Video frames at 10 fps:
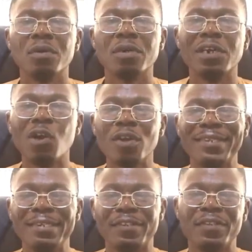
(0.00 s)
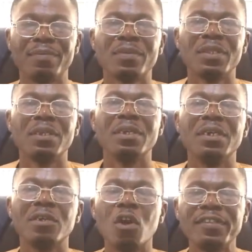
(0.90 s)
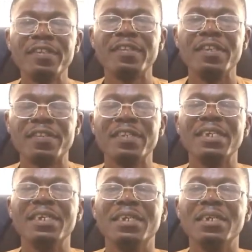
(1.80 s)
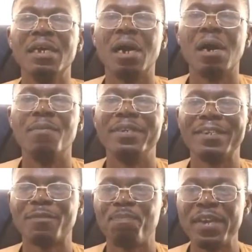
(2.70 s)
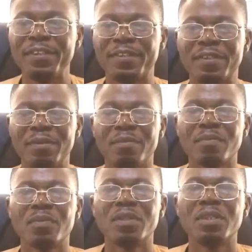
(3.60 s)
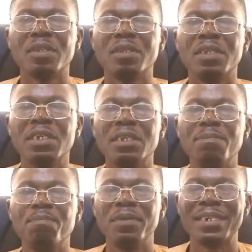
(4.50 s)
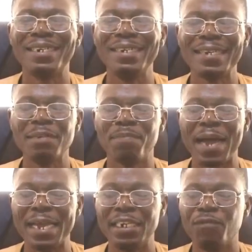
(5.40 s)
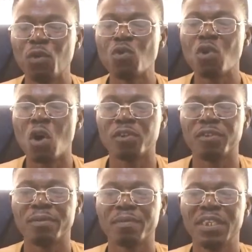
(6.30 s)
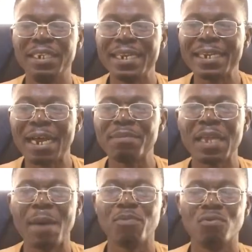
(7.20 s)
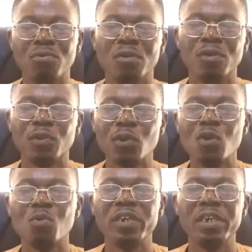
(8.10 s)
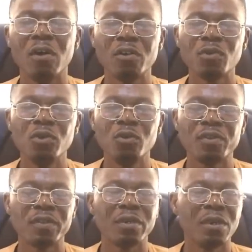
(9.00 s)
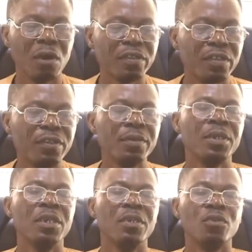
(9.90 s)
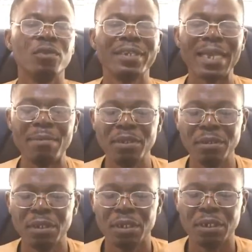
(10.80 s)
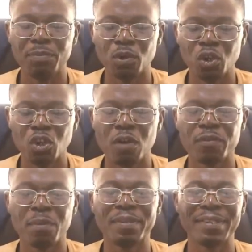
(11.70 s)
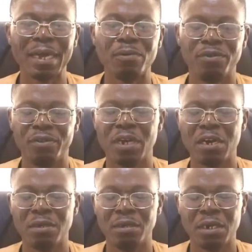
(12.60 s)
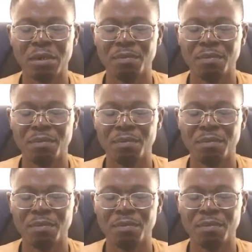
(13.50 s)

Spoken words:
glottis. Glottis is the space created by the vocal cords in the Adam's apple. So we also use glottis to determine the production of some sounds, and